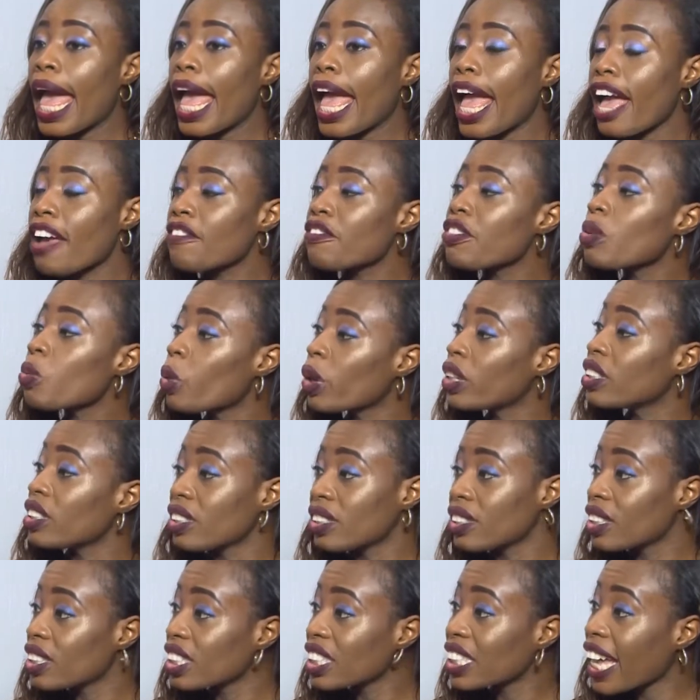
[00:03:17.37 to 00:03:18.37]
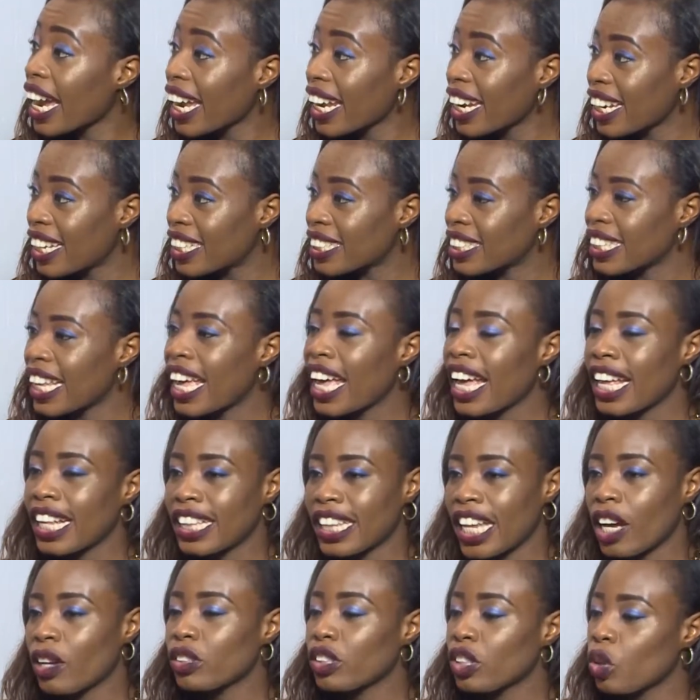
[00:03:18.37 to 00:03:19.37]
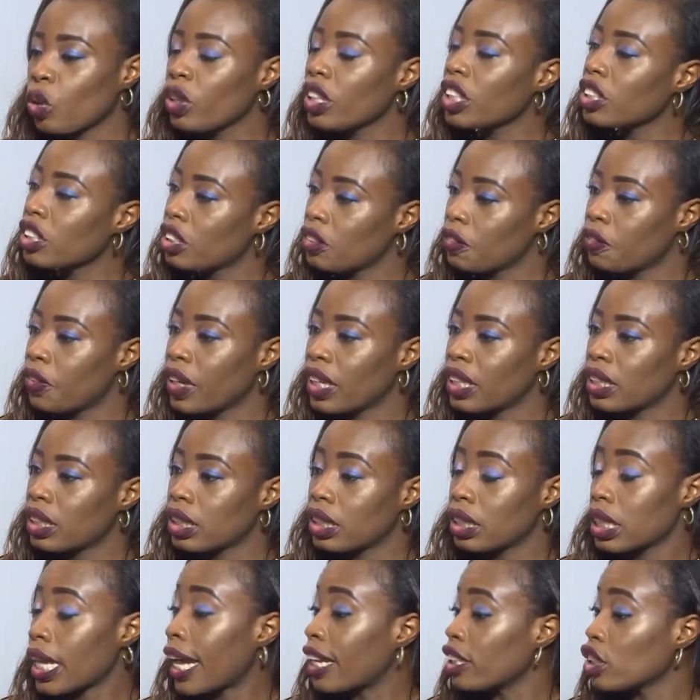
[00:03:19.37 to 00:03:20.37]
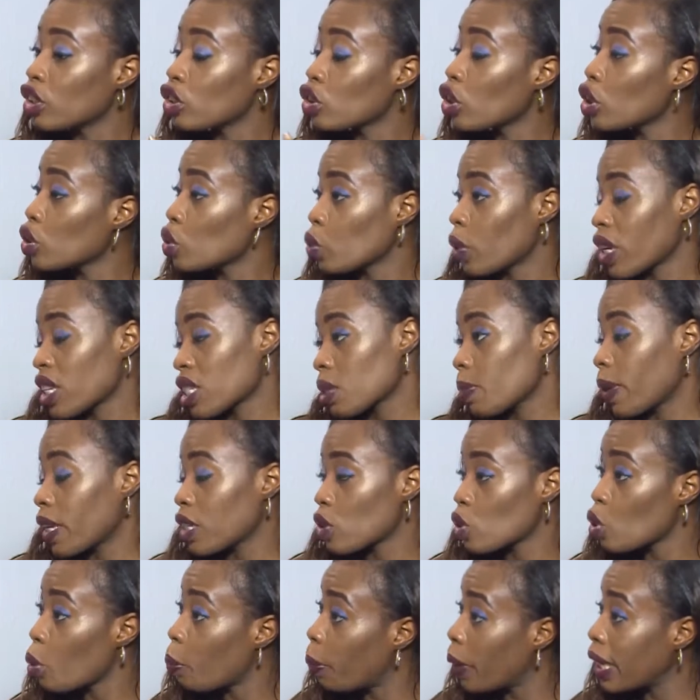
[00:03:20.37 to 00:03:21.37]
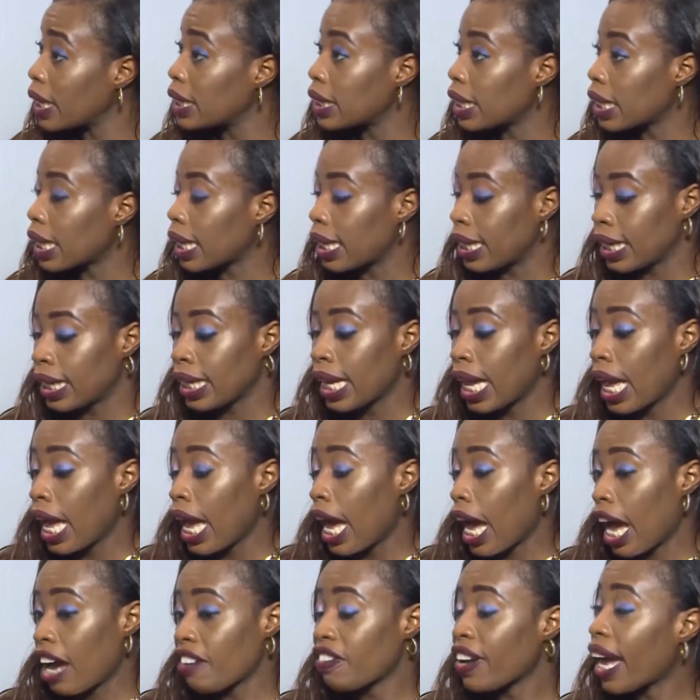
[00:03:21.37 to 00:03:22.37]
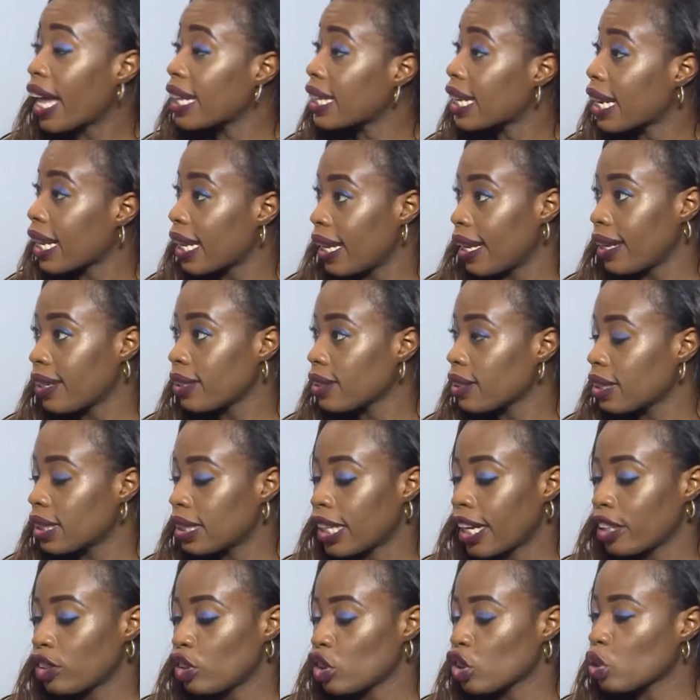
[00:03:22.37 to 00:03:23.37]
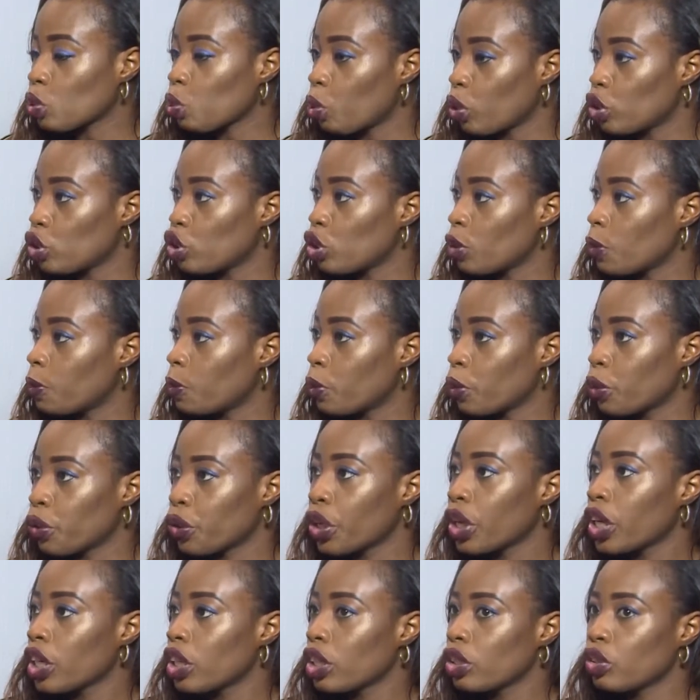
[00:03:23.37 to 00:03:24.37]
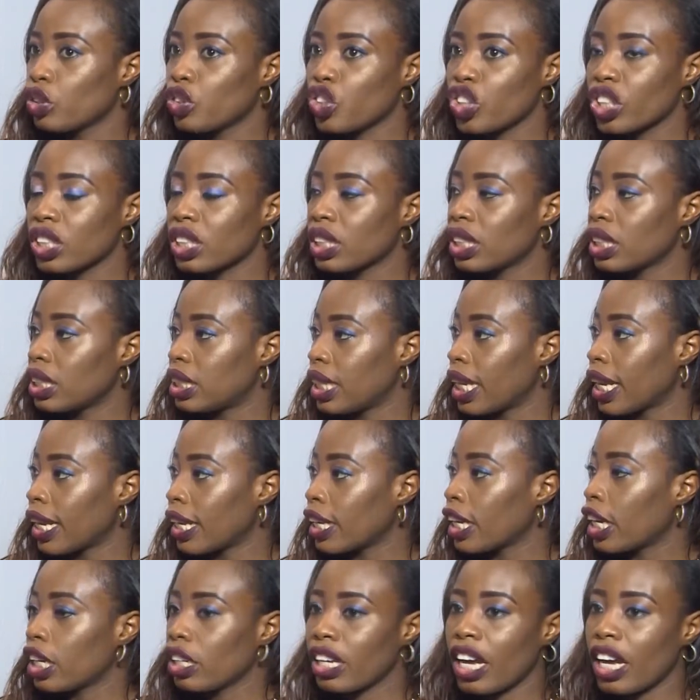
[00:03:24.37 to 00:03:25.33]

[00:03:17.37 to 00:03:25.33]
Everyone is a stylist. Now, the only difference is, and it's not so expensive. So basically, I've had clients that just want you for, just a day.